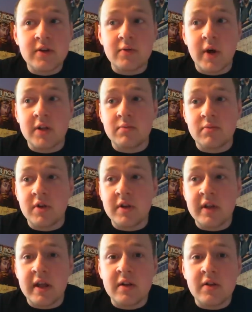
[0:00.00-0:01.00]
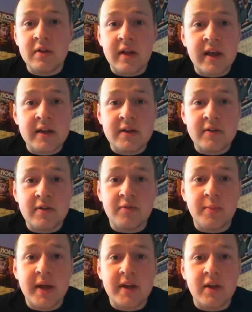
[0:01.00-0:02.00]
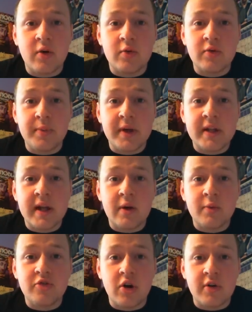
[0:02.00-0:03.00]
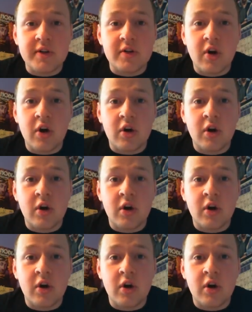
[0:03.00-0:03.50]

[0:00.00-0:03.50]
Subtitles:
when at the end of the day, if Becchio would have been there, I'm sure he'd have got a